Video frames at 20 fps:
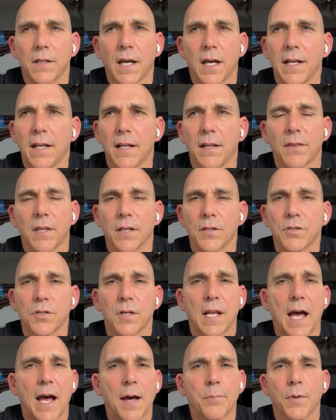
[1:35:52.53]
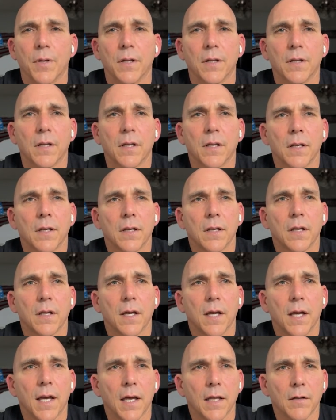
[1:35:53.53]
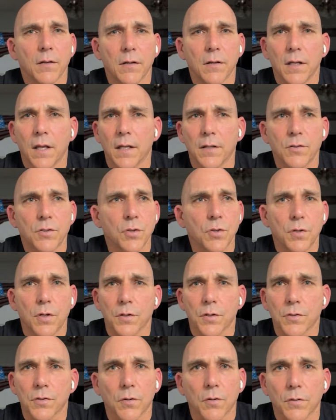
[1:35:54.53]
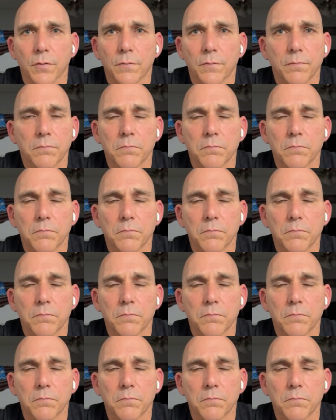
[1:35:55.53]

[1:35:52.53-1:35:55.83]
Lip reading: I didn't think should happen at 2 years old.